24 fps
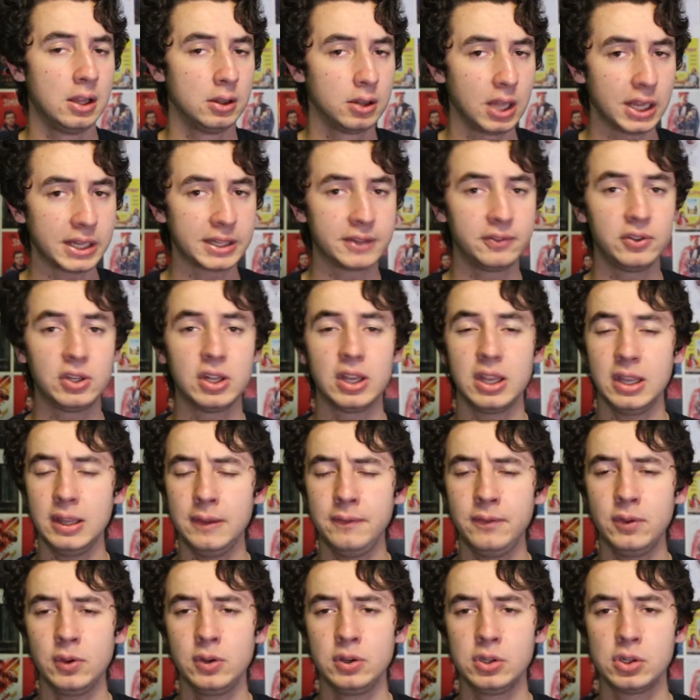Like the video
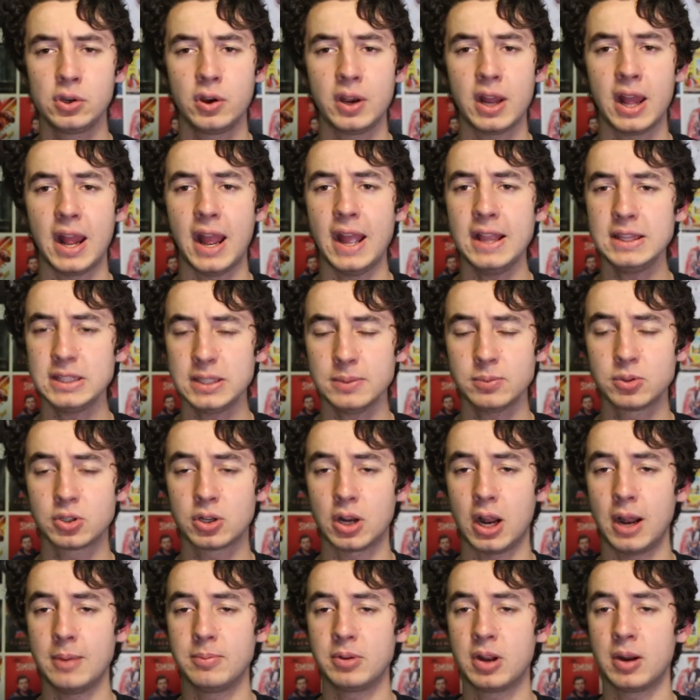if you enjoyed it, and
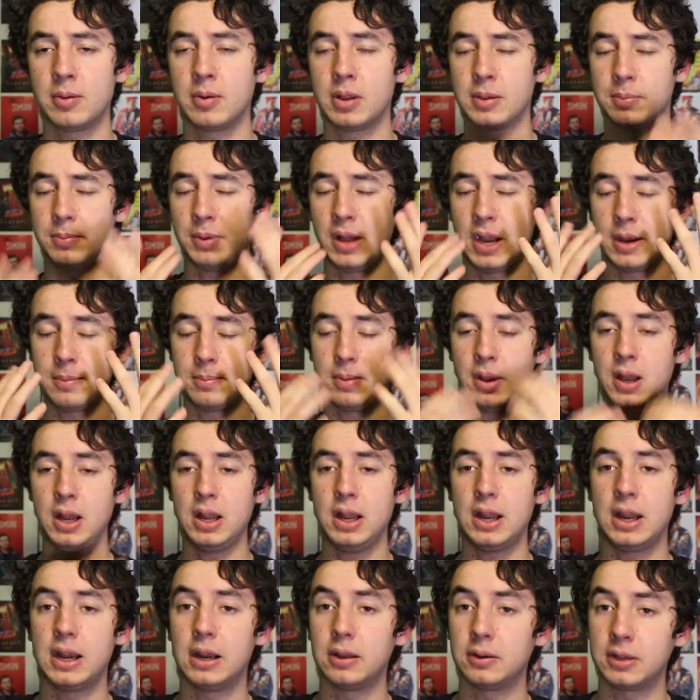subscribe, comment on the Pint of
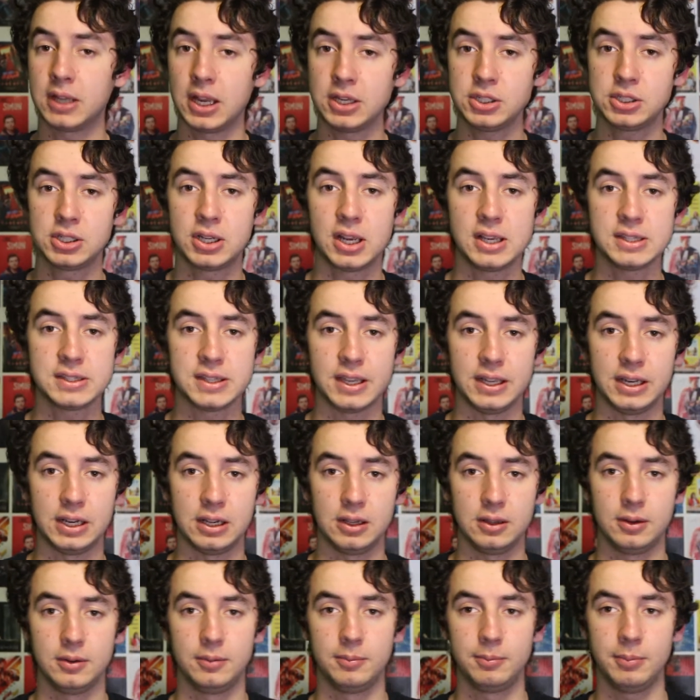Pie, and I'll catch you guys later.
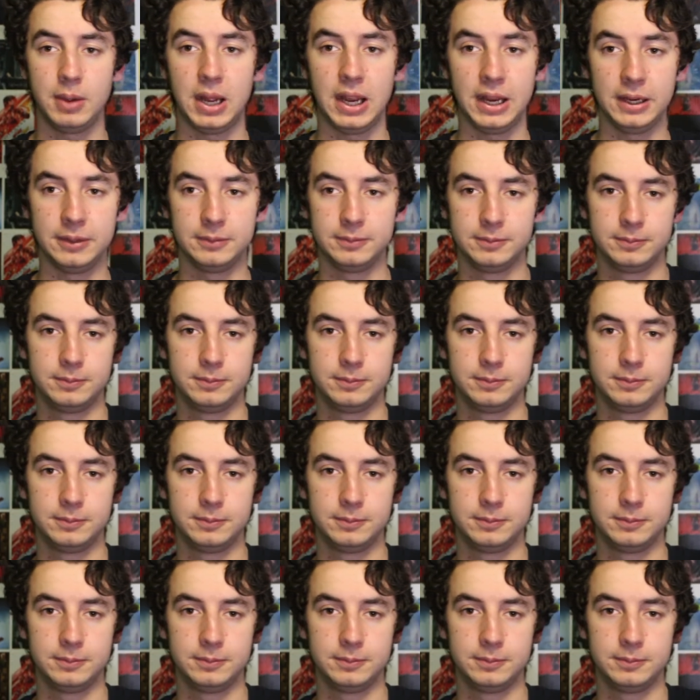Bye.